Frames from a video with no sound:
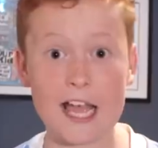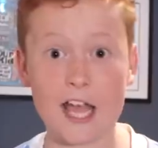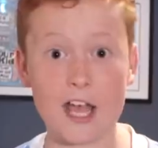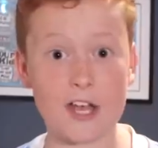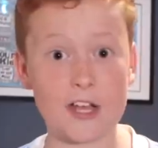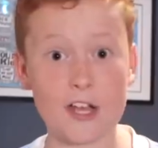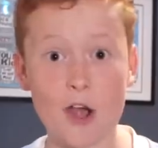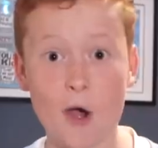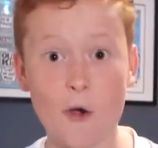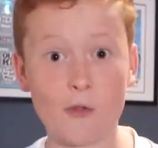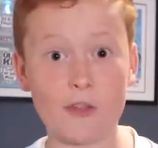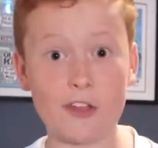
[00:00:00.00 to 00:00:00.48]

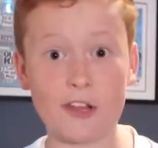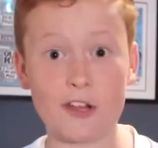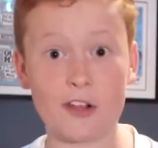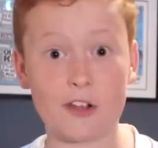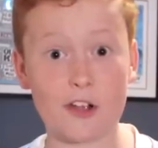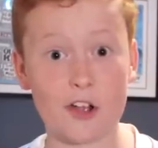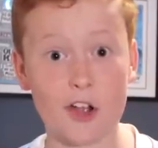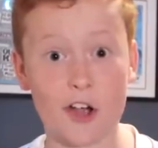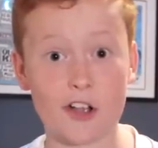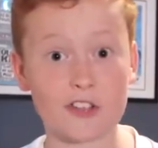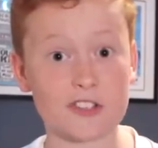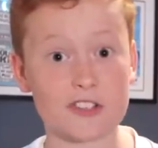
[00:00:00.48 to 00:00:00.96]
He only
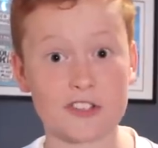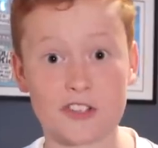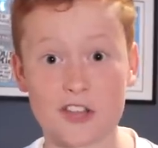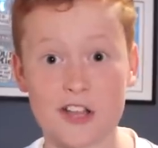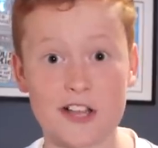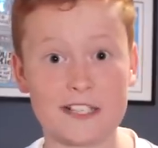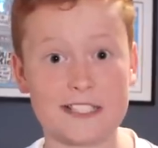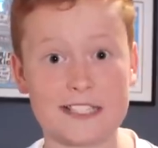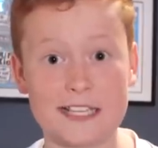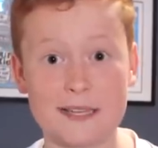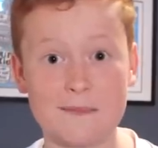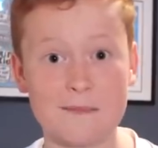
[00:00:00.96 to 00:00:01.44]
cost
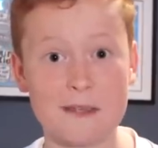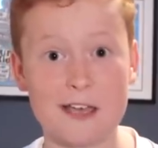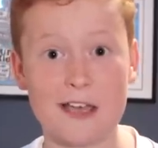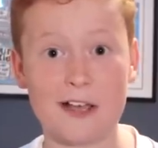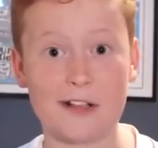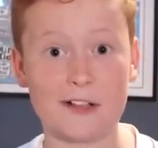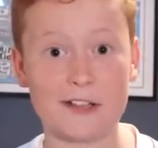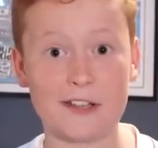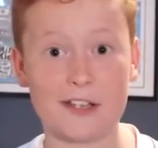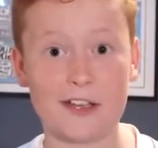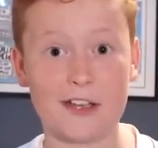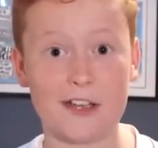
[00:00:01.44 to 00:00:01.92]
30
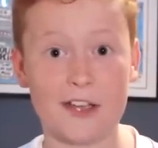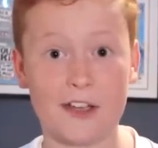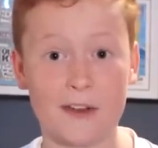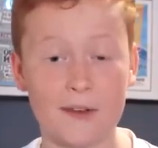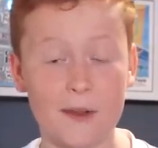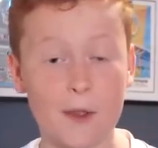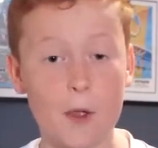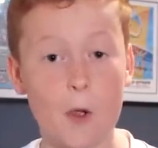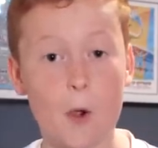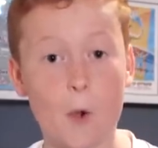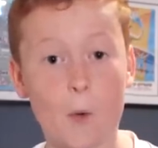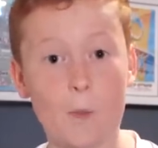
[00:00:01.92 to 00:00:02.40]
million.
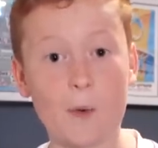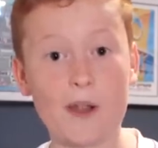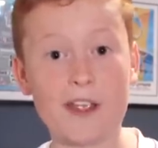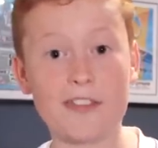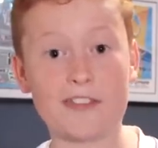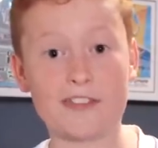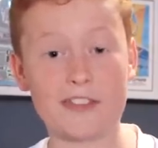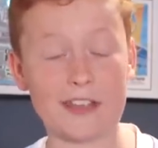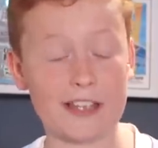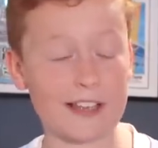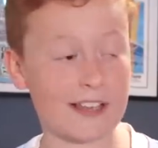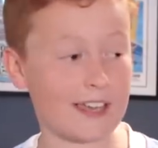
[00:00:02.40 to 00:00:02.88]
We
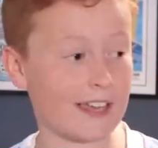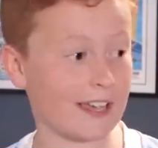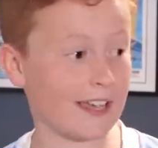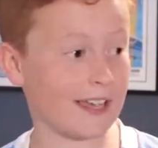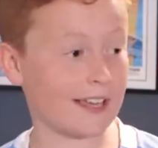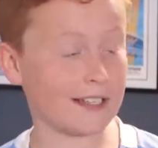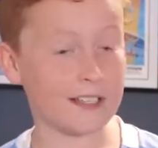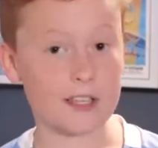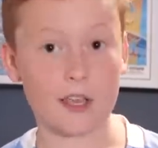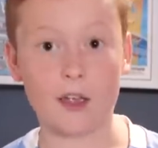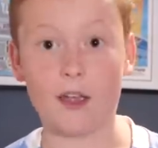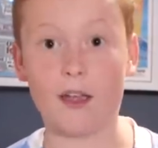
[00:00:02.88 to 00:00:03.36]
think
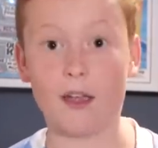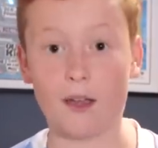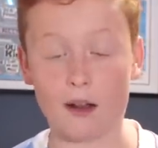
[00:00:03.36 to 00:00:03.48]
he's